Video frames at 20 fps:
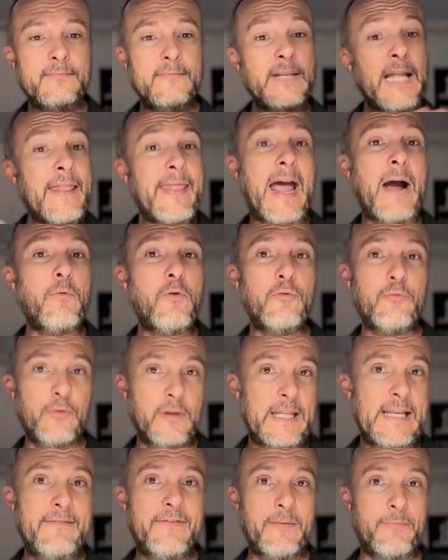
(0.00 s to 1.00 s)
That will
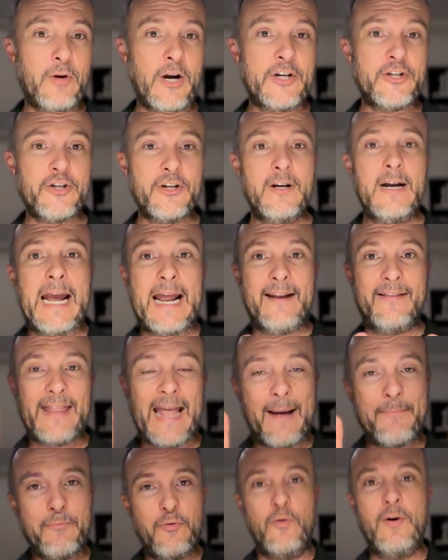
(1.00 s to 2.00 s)
relieve the pressure, and at
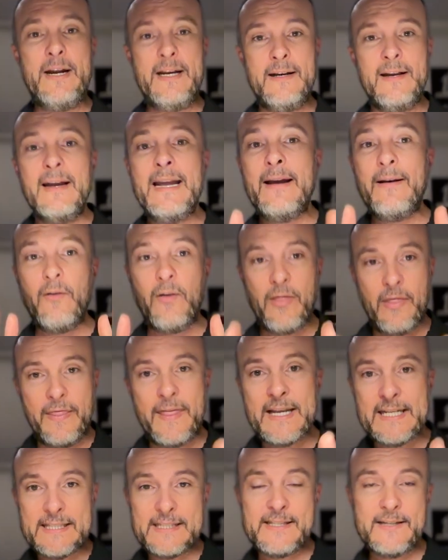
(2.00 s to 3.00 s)
that point,
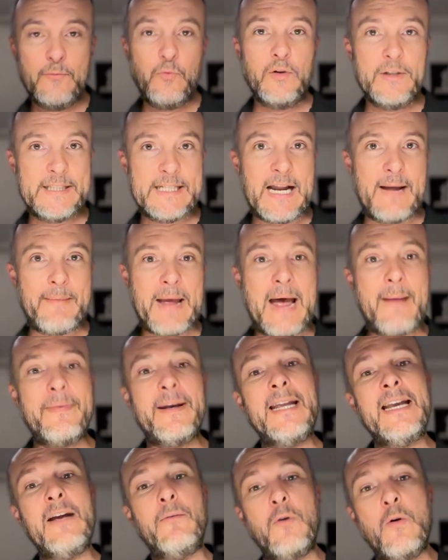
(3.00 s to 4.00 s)
this will stop
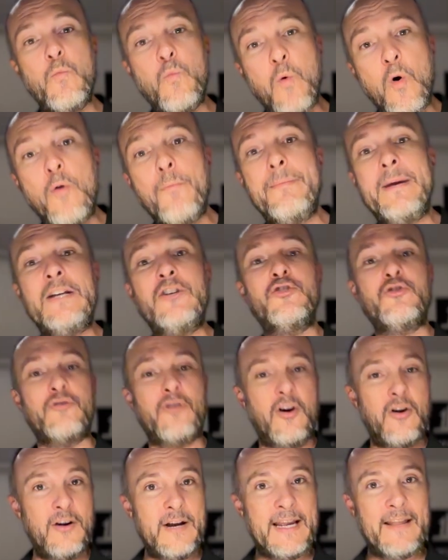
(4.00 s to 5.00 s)
happening, and we won't be
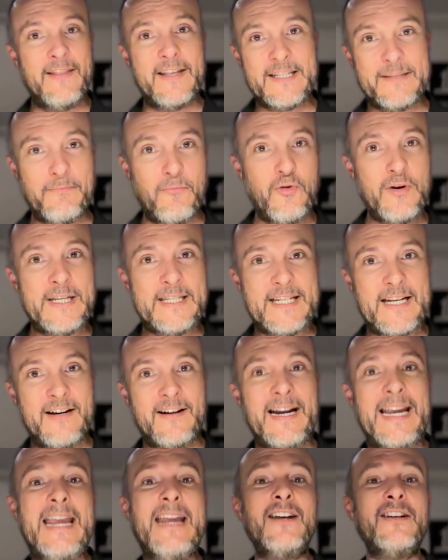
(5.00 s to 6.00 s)
drawing this moist air
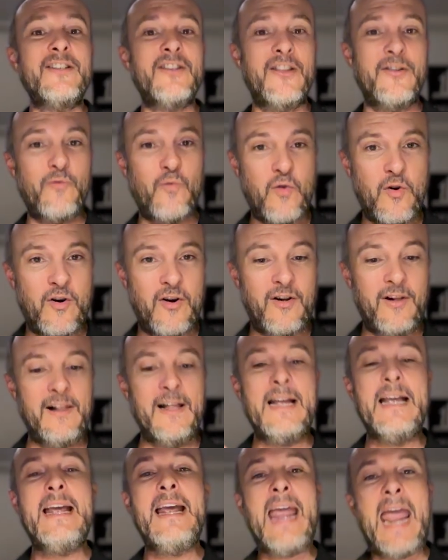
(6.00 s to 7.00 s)
into the wall
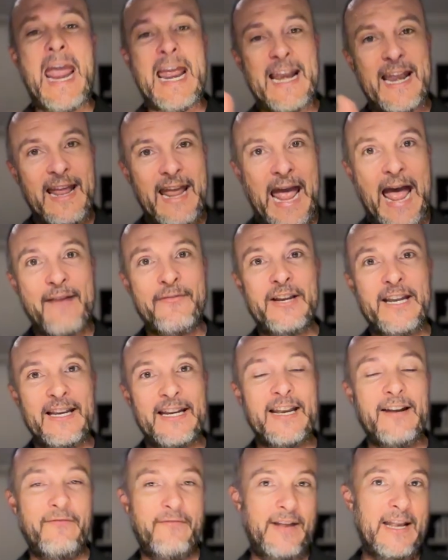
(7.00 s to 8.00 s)
and having it
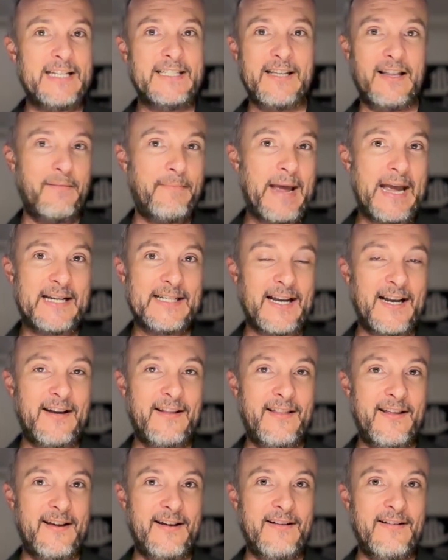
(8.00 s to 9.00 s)
condense on the backside
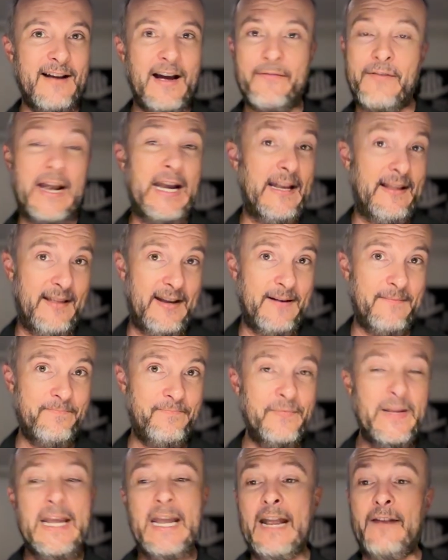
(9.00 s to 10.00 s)
of anything.
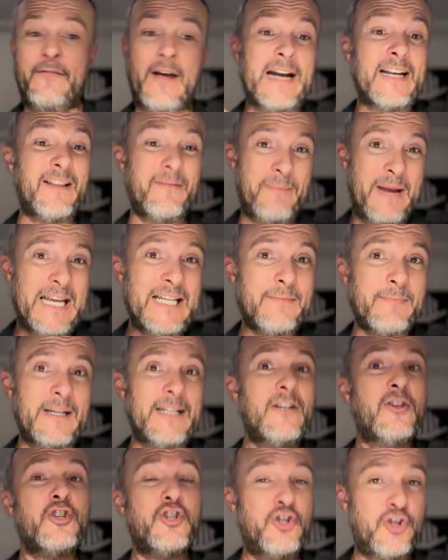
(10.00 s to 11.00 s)
In fact, the
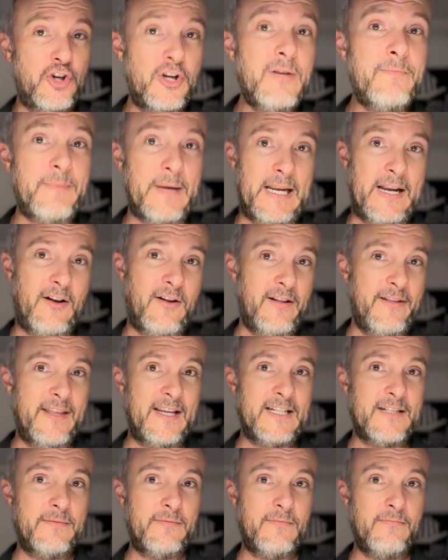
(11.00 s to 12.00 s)
basement should be, all
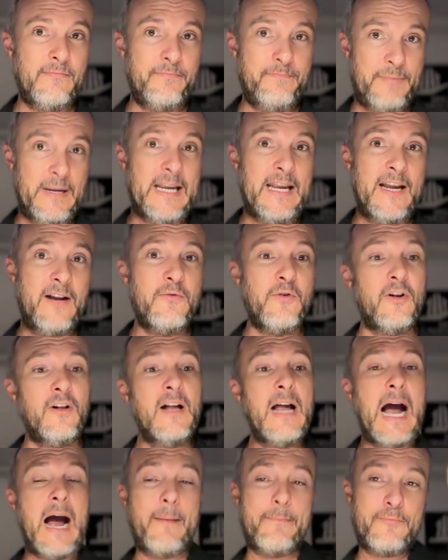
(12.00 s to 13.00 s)
things being
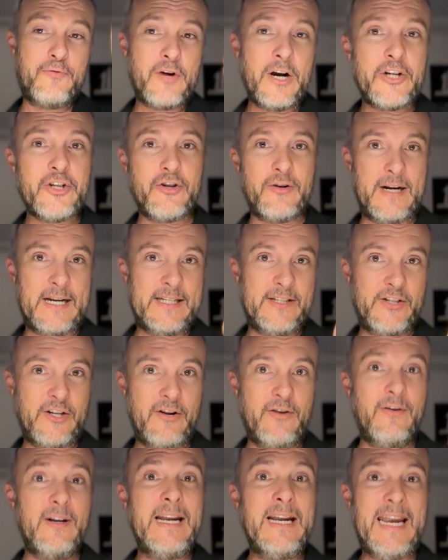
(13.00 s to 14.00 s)
equal, a pressurized
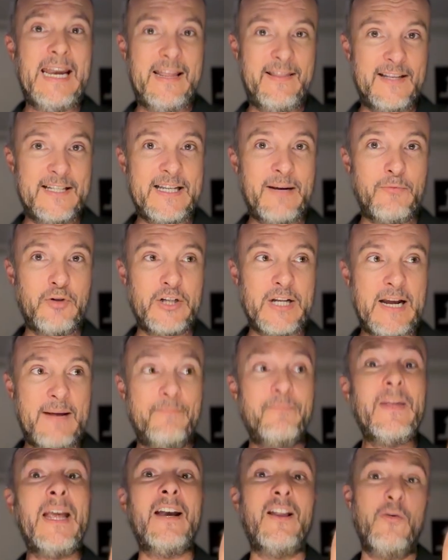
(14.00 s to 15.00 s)
zone in the summertime.
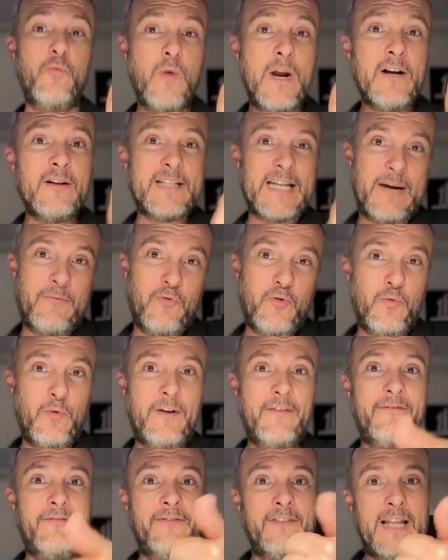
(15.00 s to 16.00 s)
And in the wintertime, when we
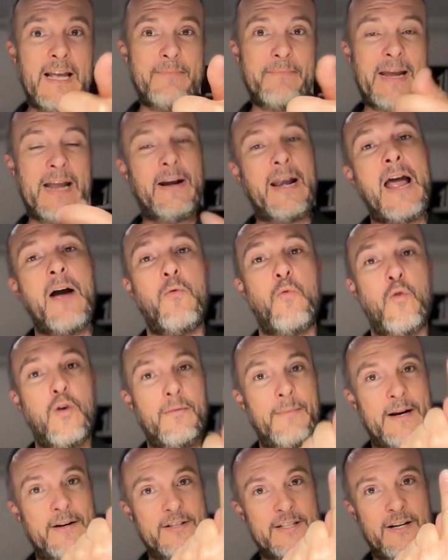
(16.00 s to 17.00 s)
flip and now
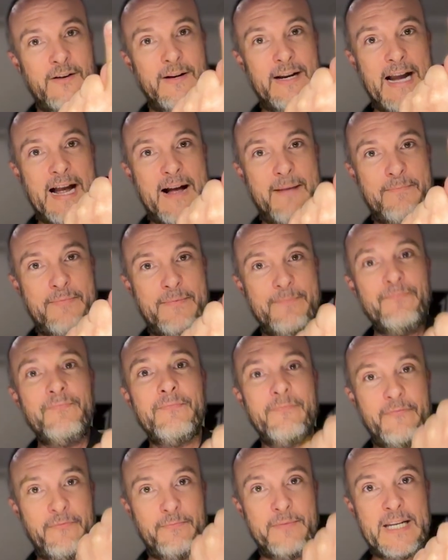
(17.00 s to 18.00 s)
warm air is going up,
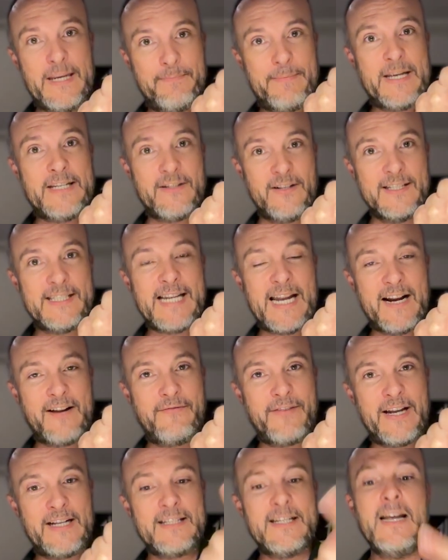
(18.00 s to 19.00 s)
based on stack
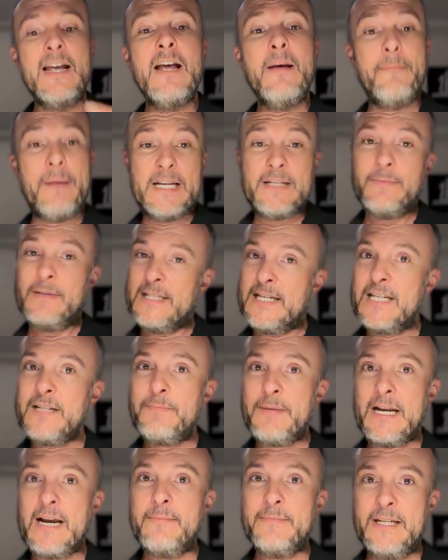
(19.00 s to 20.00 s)
effect, basement does
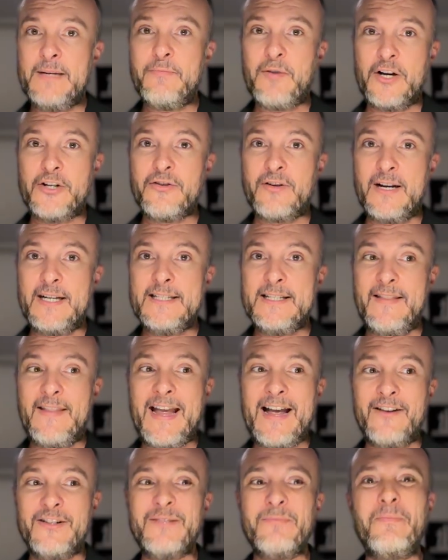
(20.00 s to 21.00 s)
become depressurized in the
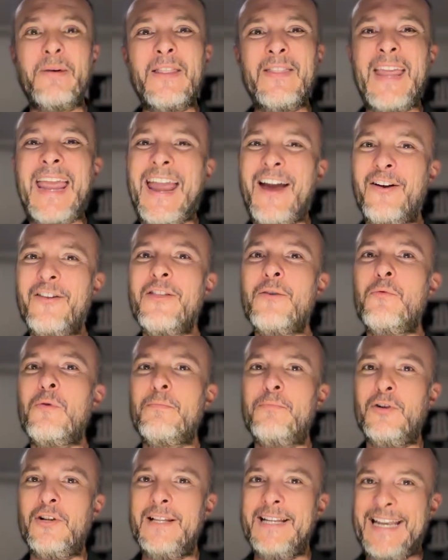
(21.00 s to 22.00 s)
house, but the air that we're
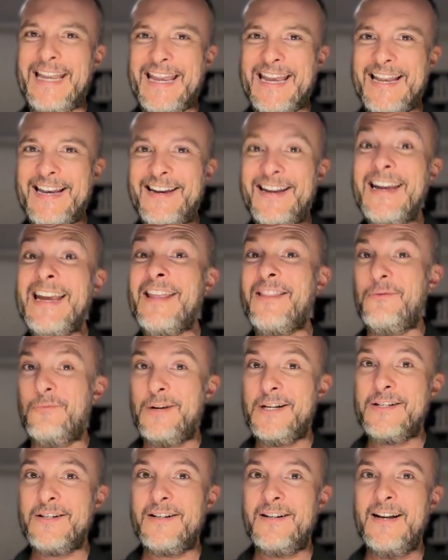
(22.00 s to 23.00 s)
pulling in the
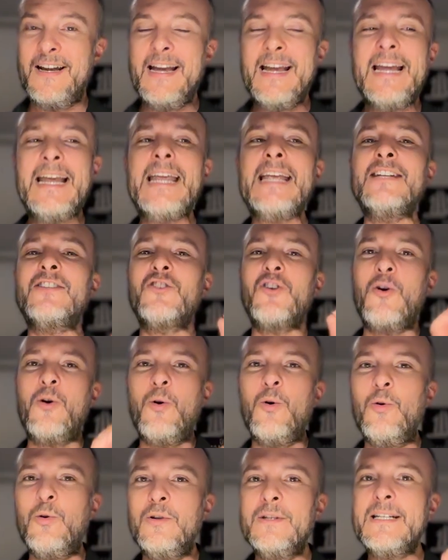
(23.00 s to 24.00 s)
winter is
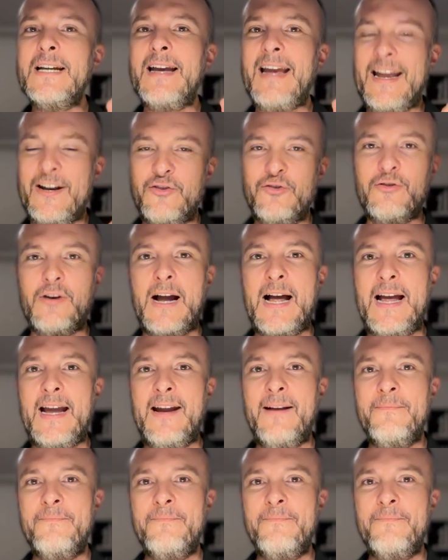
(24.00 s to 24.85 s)
cold and dry.